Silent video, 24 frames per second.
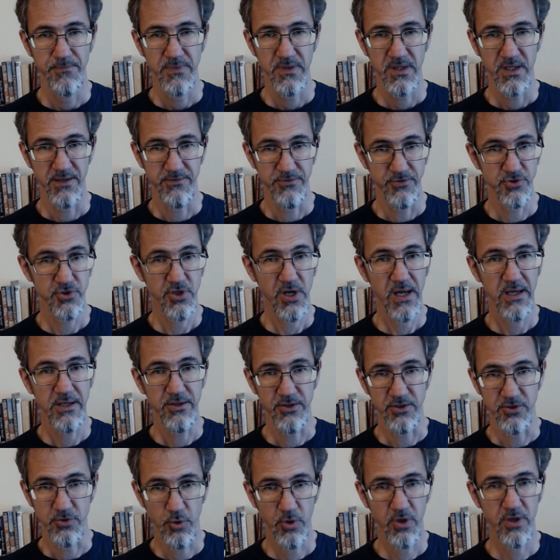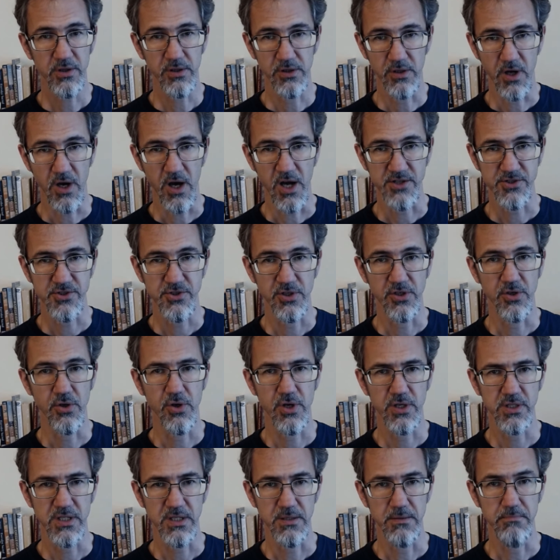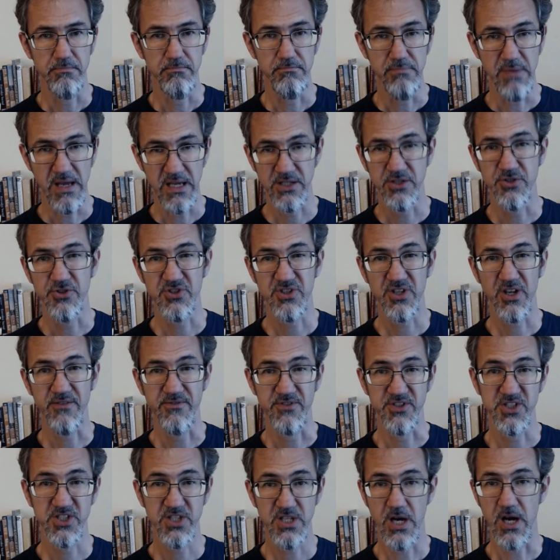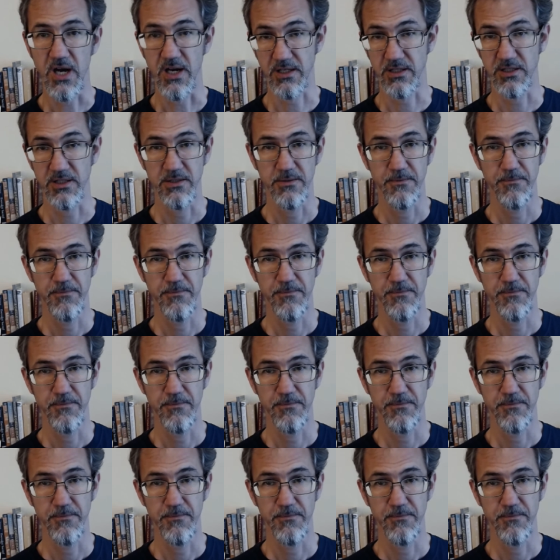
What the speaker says: if you try to ignore the loss, you're going to make yourself stuck.